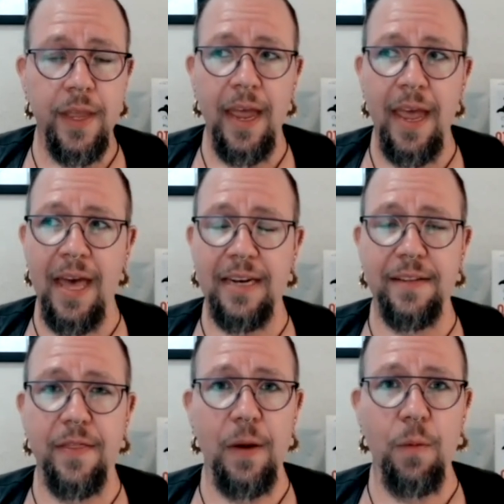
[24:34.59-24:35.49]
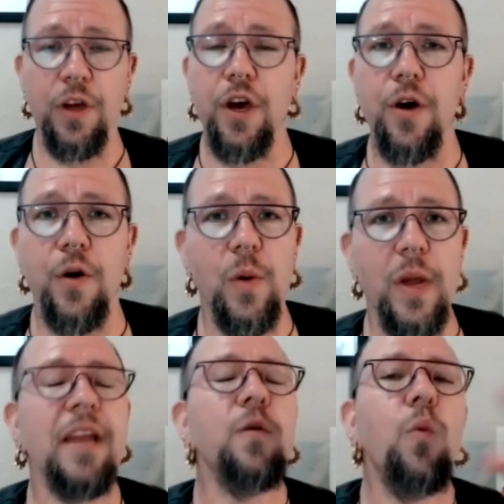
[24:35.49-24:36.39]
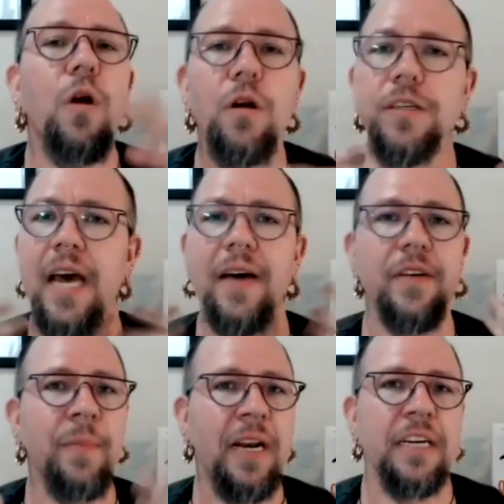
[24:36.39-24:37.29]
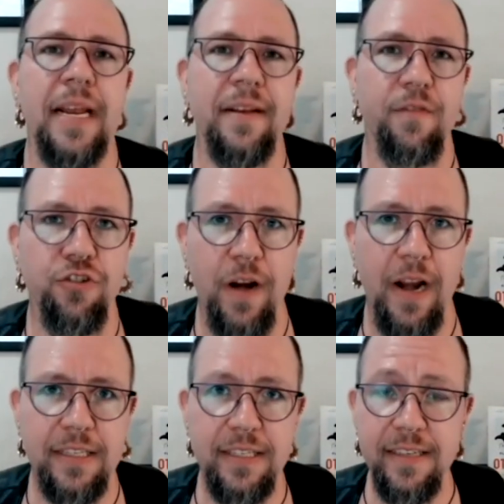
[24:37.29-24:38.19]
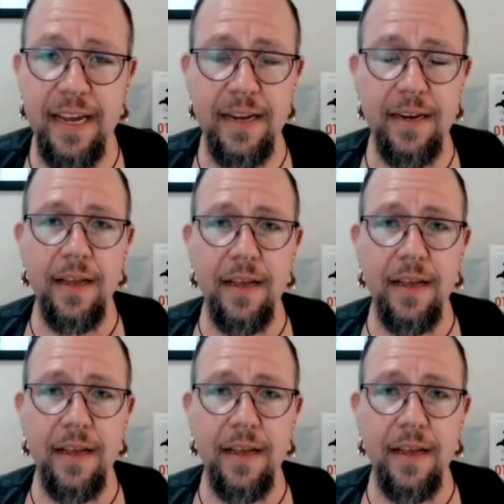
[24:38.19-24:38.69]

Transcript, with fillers: and that will go inward to have a meditative or trance state.